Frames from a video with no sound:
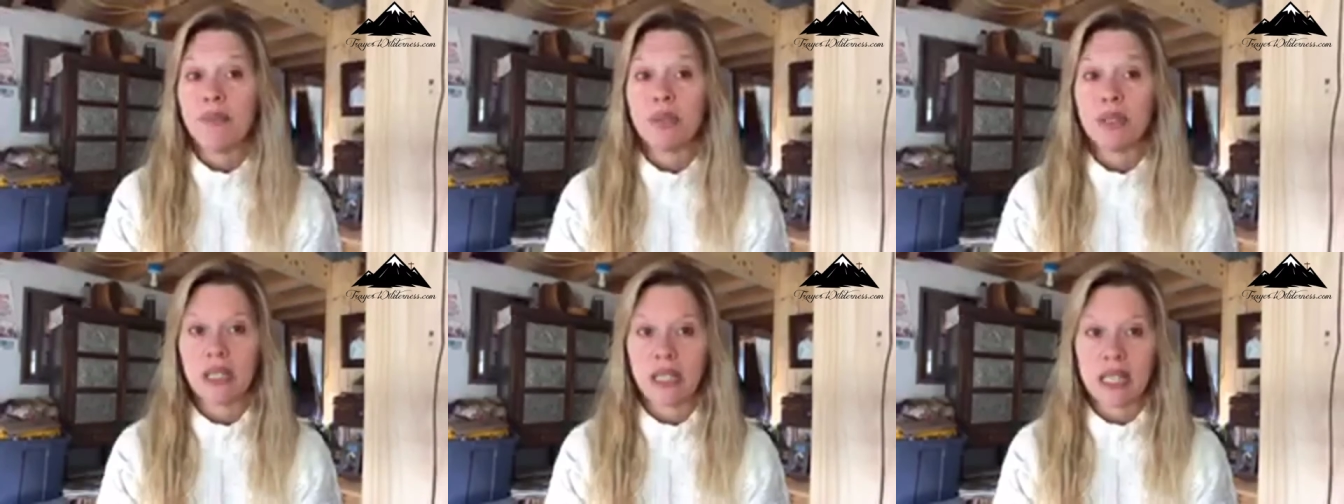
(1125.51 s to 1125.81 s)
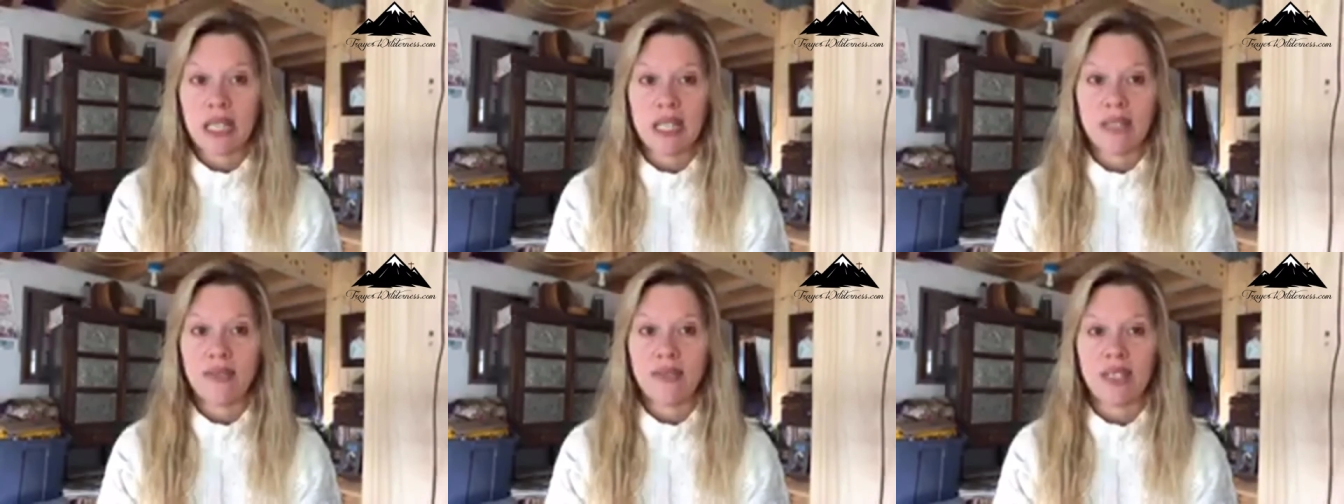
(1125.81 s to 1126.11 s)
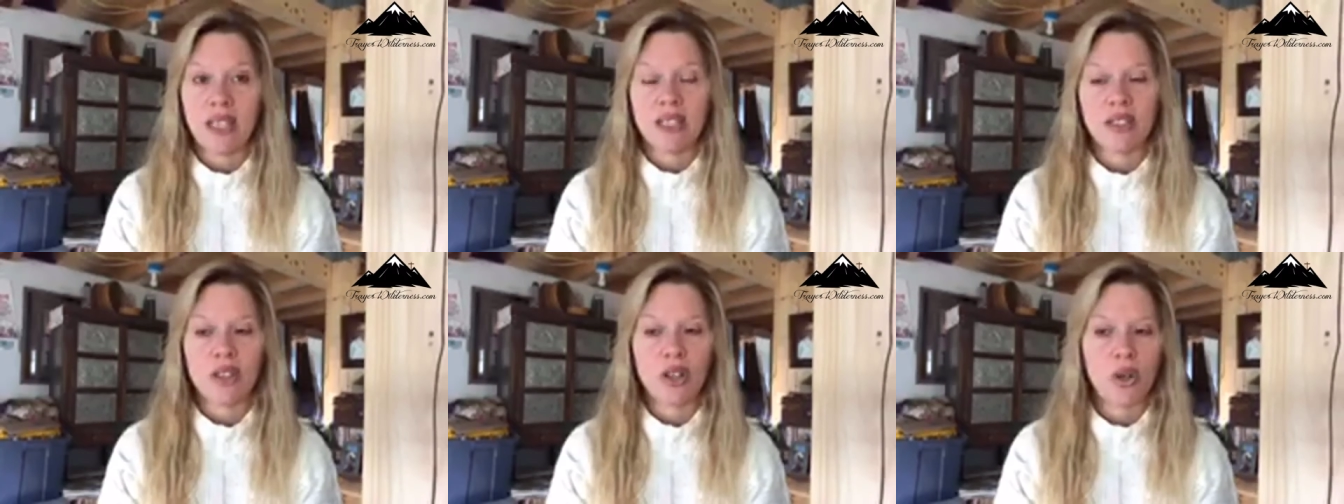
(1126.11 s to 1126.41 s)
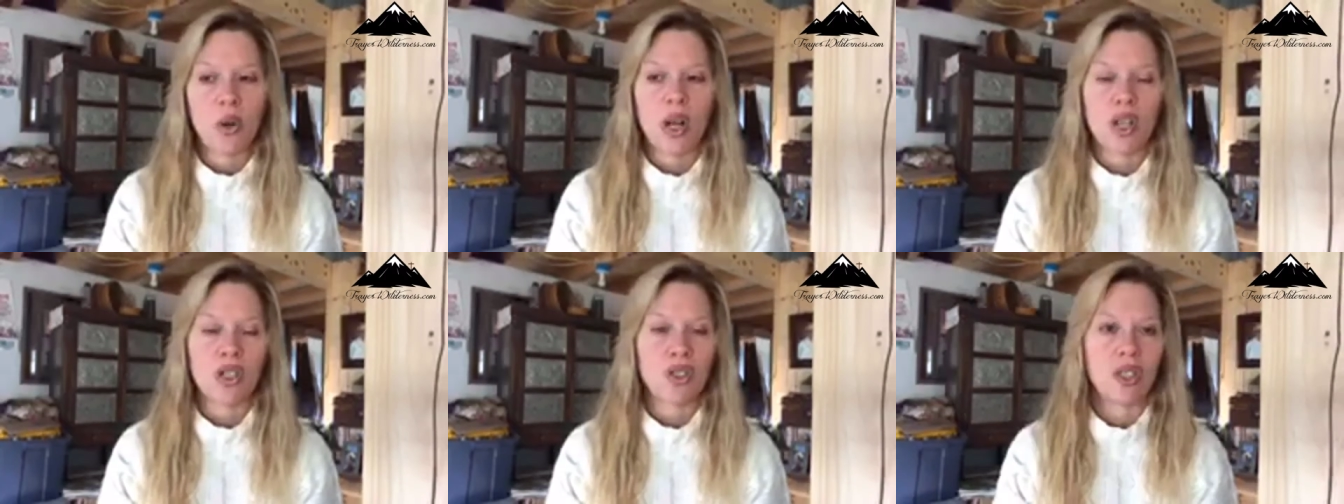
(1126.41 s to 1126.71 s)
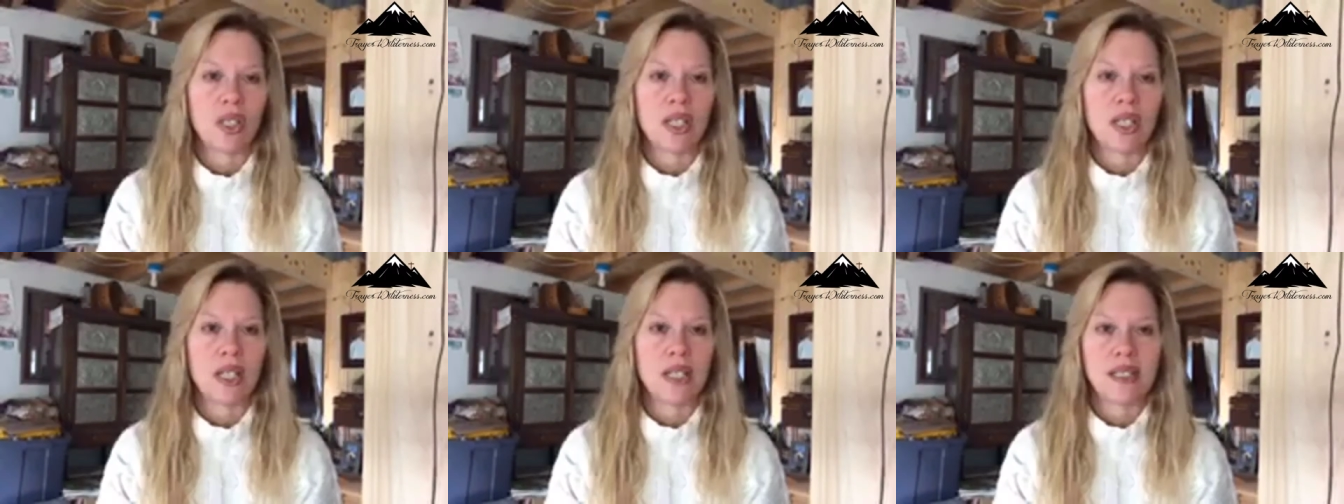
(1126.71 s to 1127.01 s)
believe that no
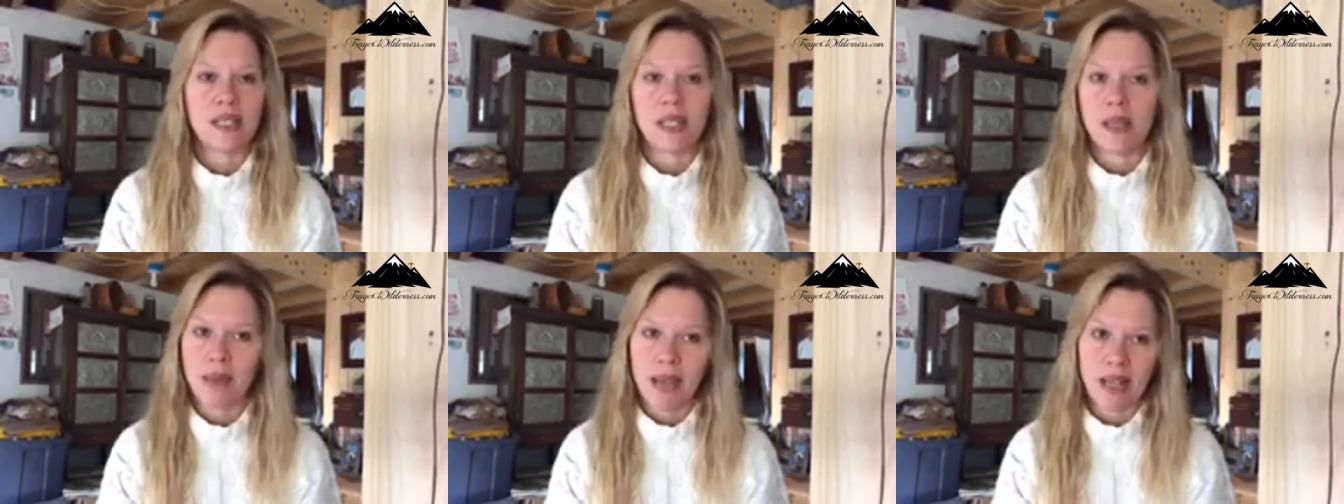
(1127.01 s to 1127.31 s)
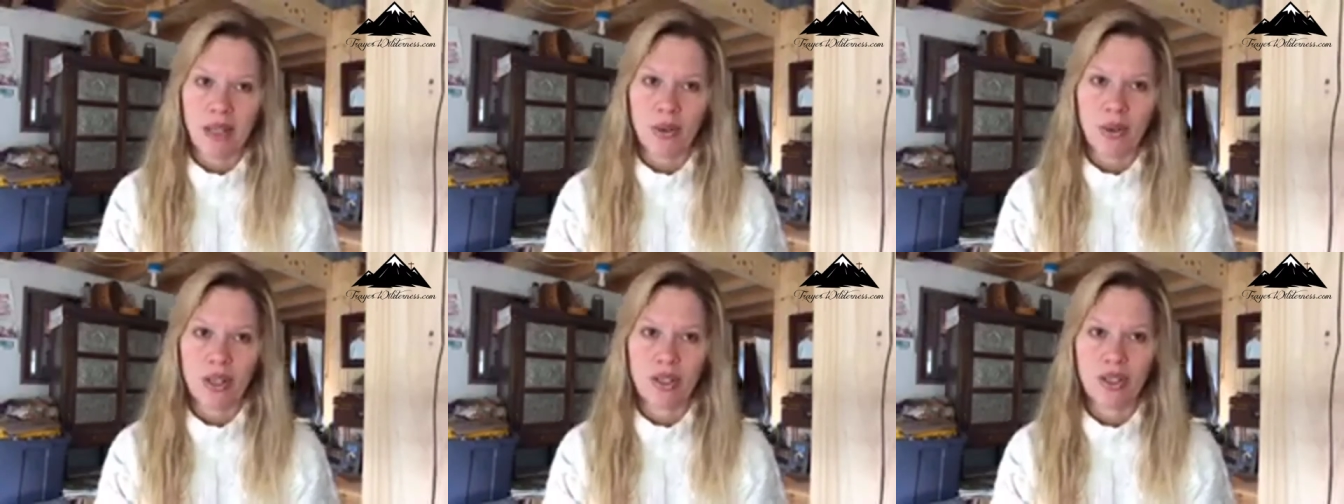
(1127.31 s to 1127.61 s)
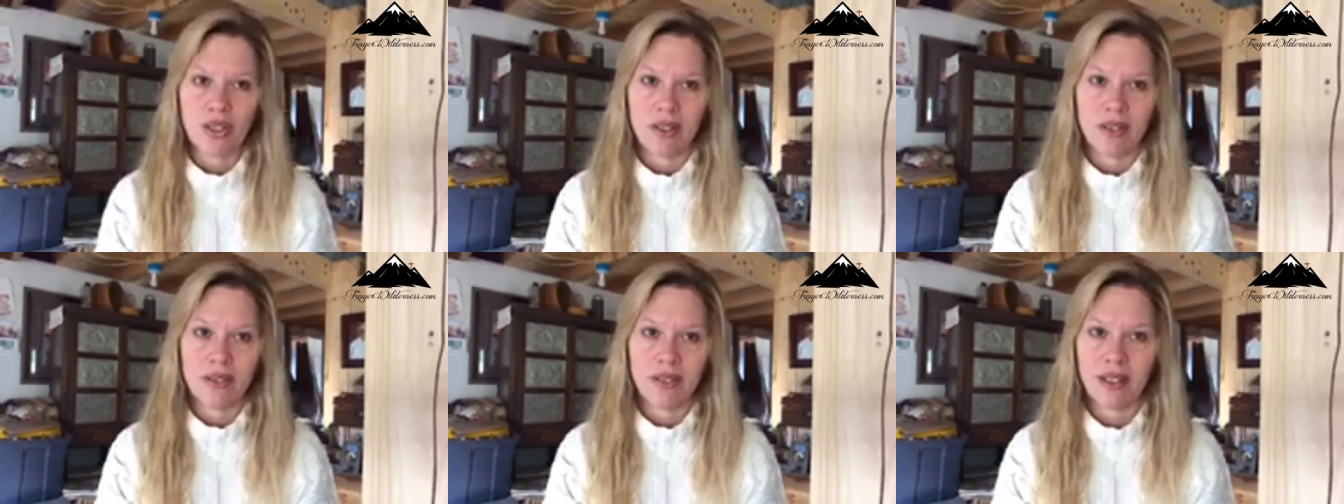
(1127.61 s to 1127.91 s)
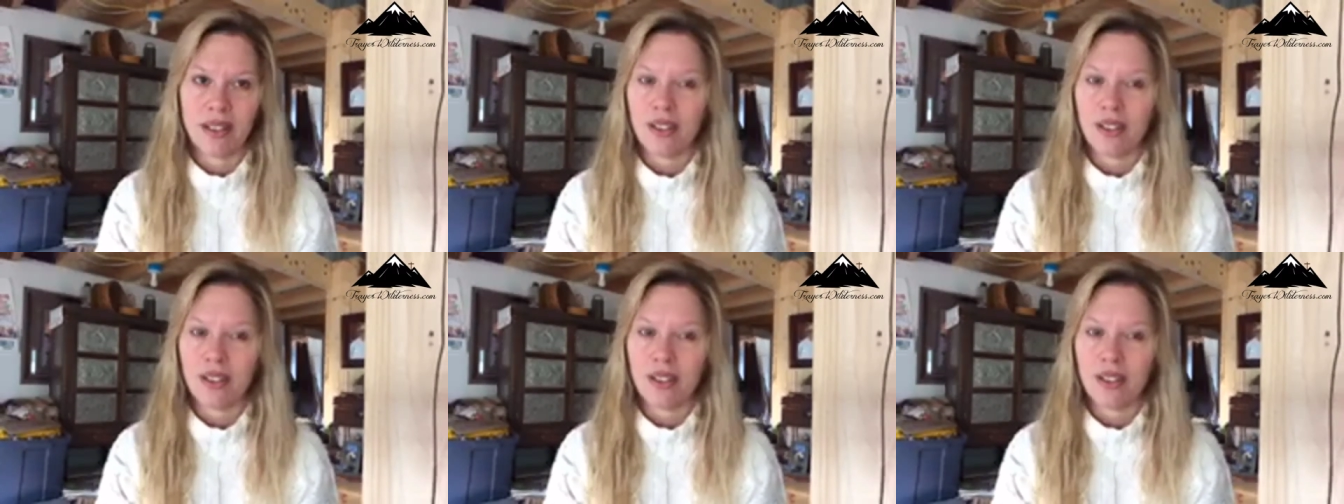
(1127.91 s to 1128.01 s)
question is a bad question.